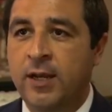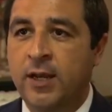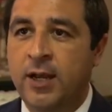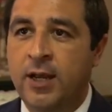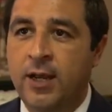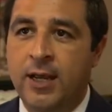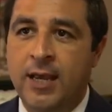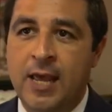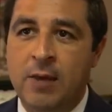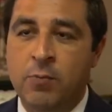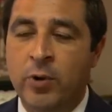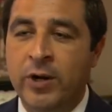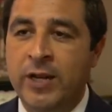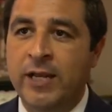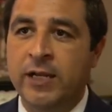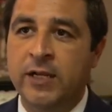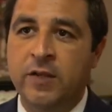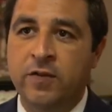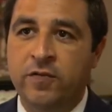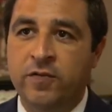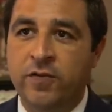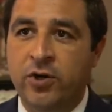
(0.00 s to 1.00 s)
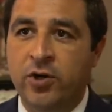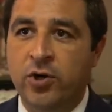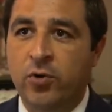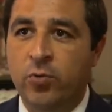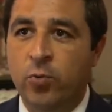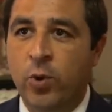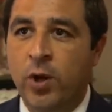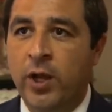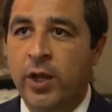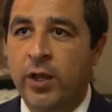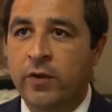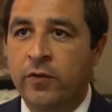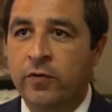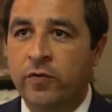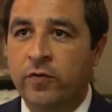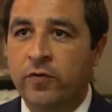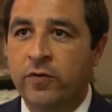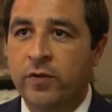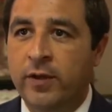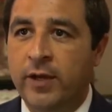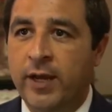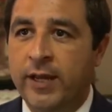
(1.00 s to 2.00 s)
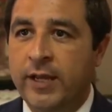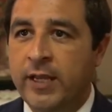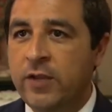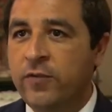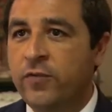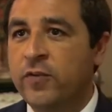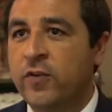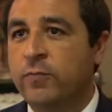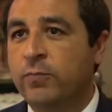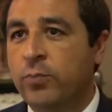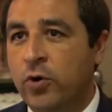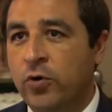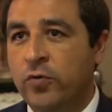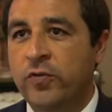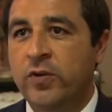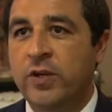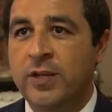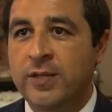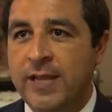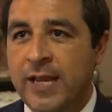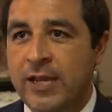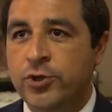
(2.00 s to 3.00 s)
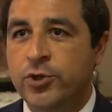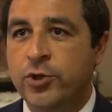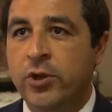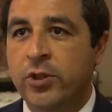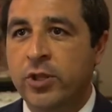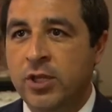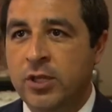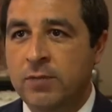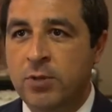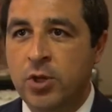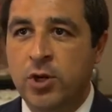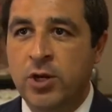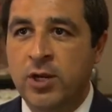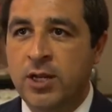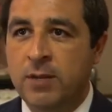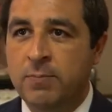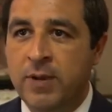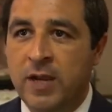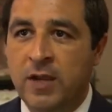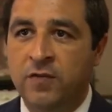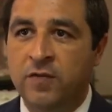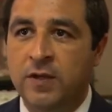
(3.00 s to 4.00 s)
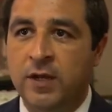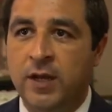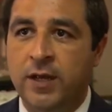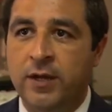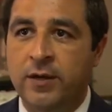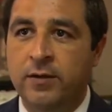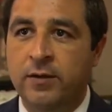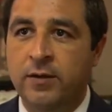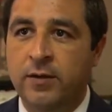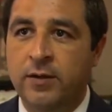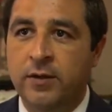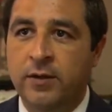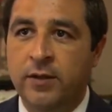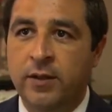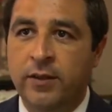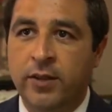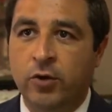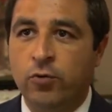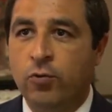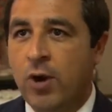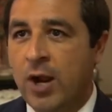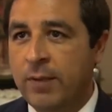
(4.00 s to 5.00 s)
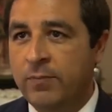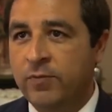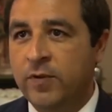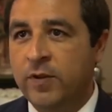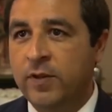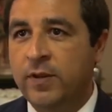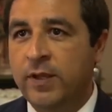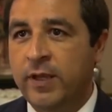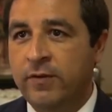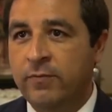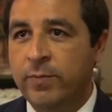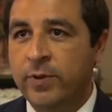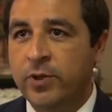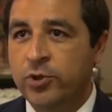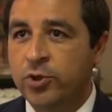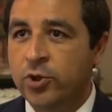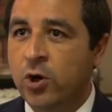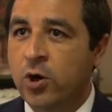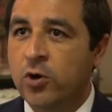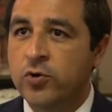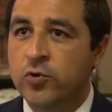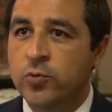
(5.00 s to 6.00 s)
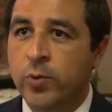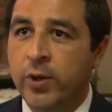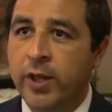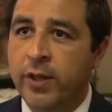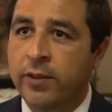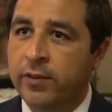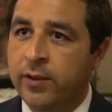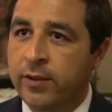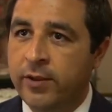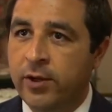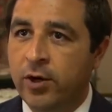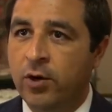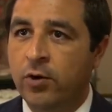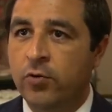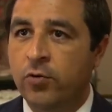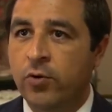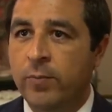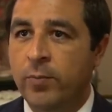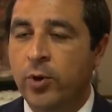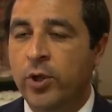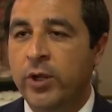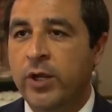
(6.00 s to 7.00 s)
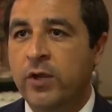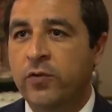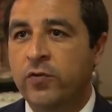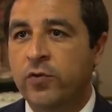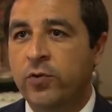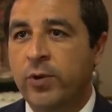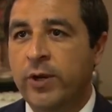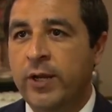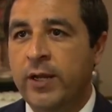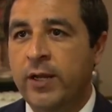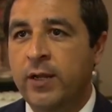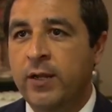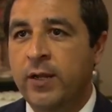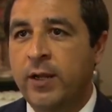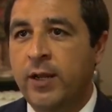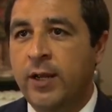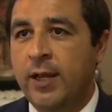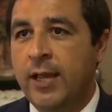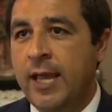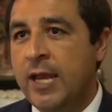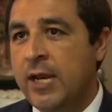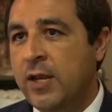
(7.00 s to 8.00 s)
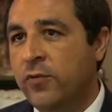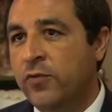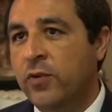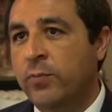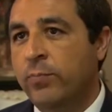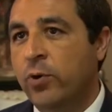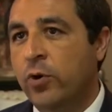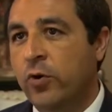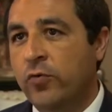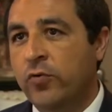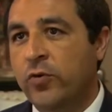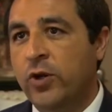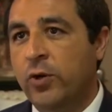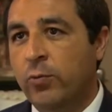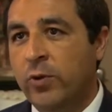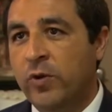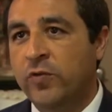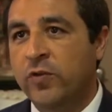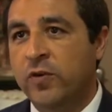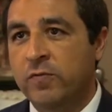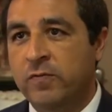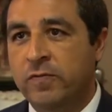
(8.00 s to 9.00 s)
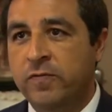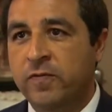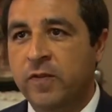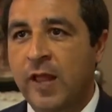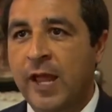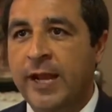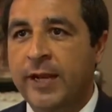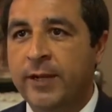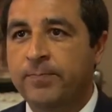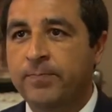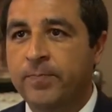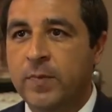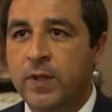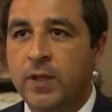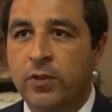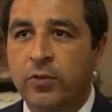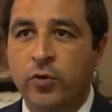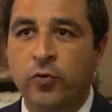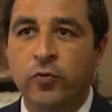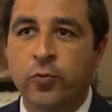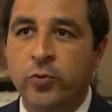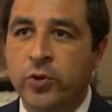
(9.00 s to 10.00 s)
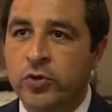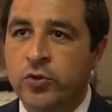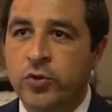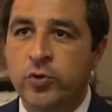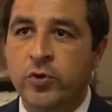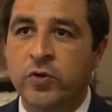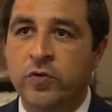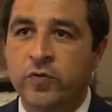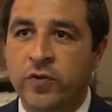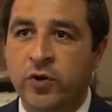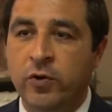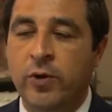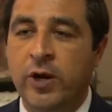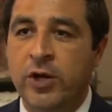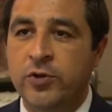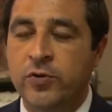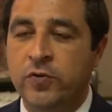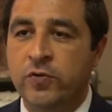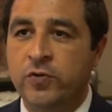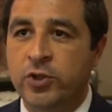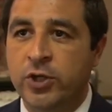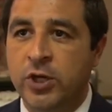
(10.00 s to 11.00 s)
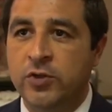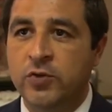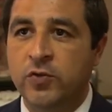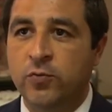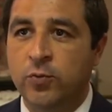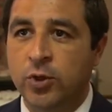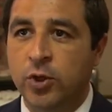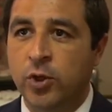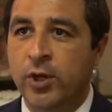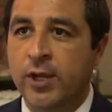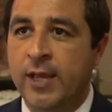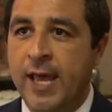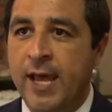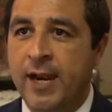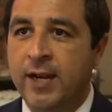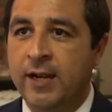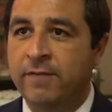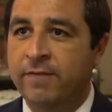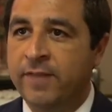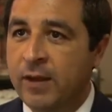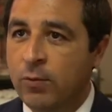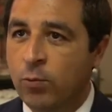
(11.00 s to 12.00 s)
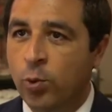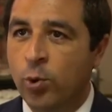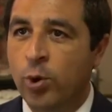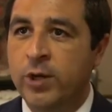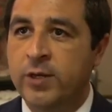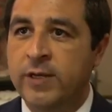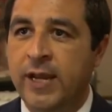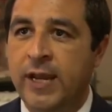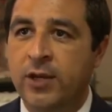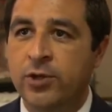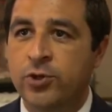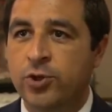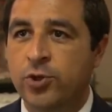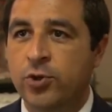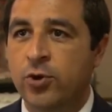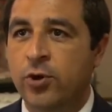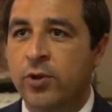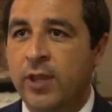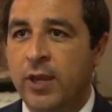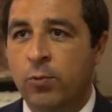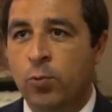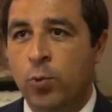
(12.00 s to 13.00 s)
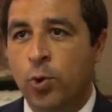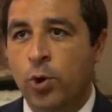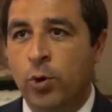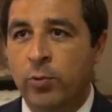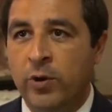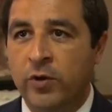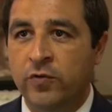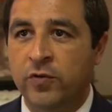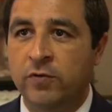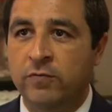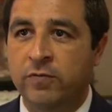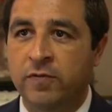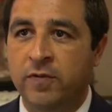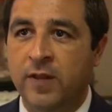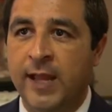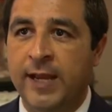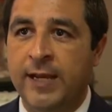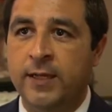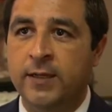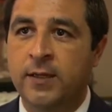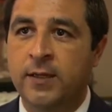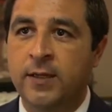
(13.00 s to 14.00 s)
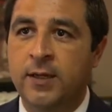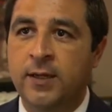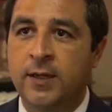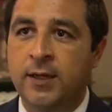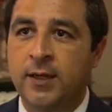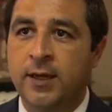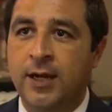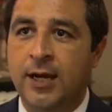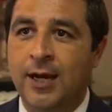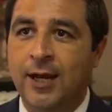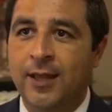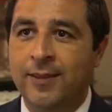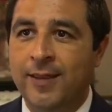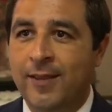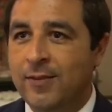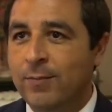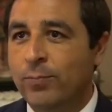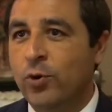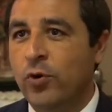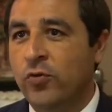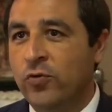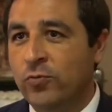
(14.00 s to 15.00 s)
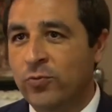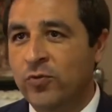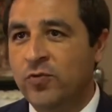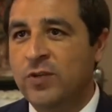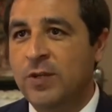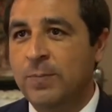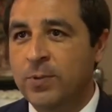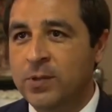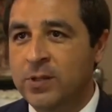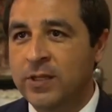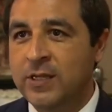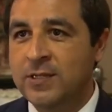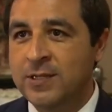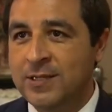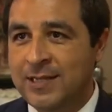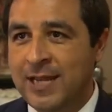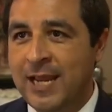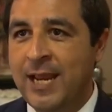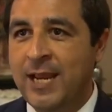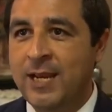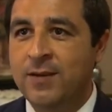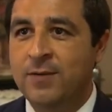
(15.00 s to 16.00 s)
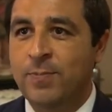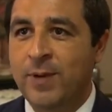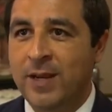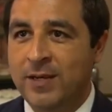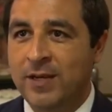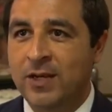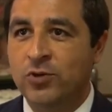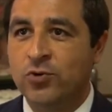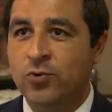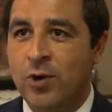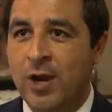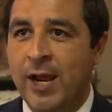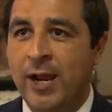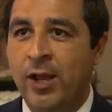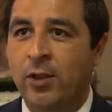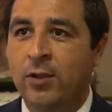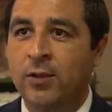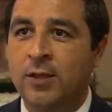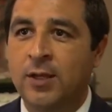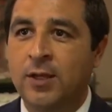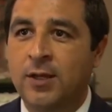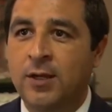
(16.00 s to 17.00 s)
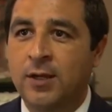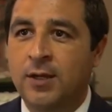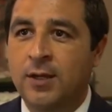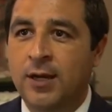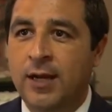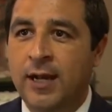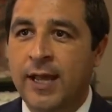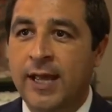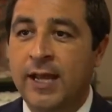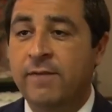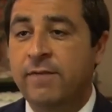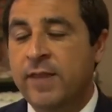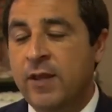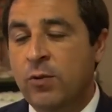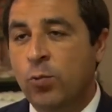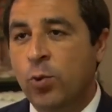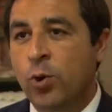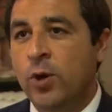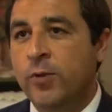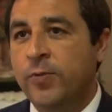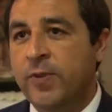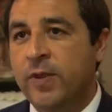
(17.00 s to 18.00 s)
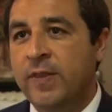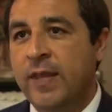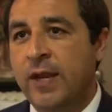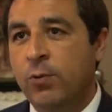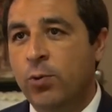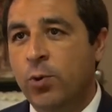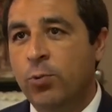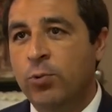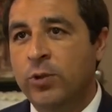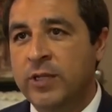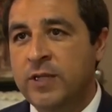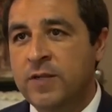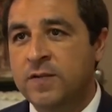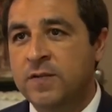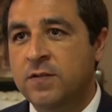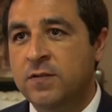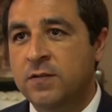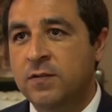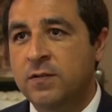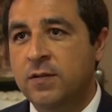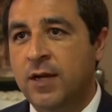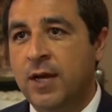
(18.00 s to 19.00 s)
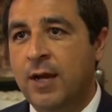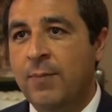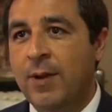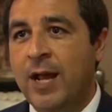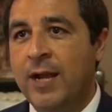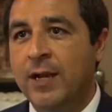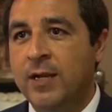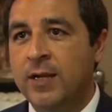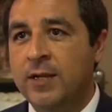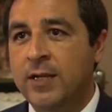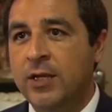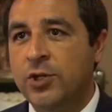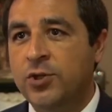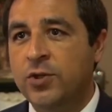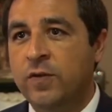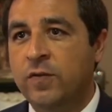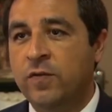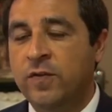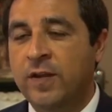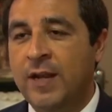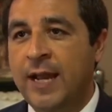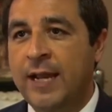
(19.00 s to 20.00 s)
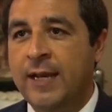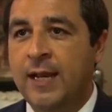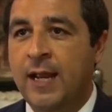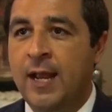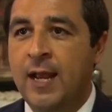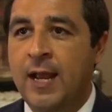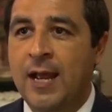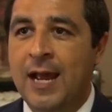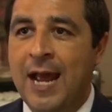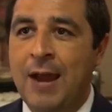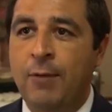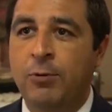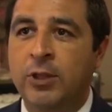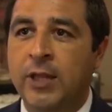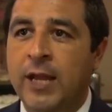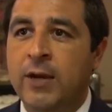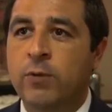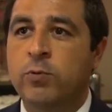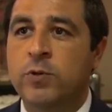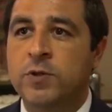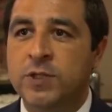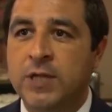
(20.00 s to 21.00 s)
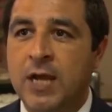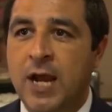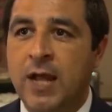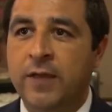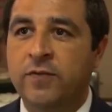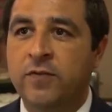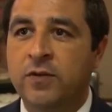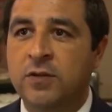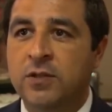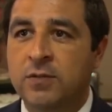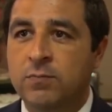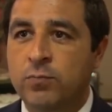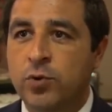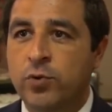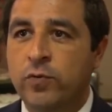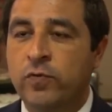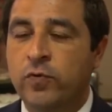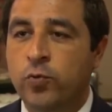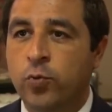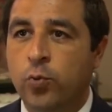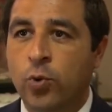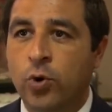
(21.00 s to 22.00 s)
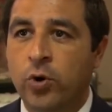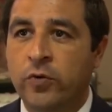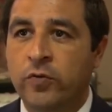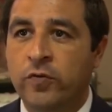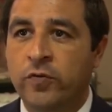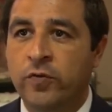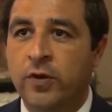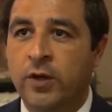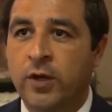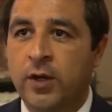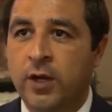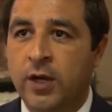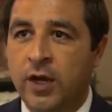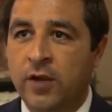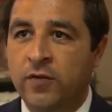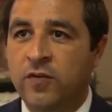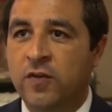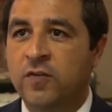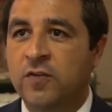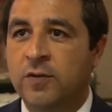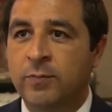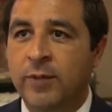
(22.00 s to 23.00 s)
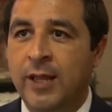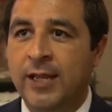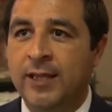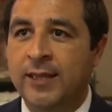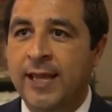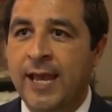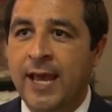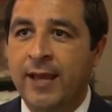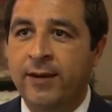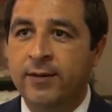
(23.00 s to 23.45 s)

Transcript: And what it considered was uh, is this person a danger to the community based on the crimes that they've been charged with and their criminal history, and is the person a risk of flight? Those were the two considerations judges would look at, and if they were a danger or they were a risk of flight, uh, then the person was typically detained pending trial. Uh, and if they weren't, then they were released um, on conditions. And I, I would like Wisconsin to move towards a system like that.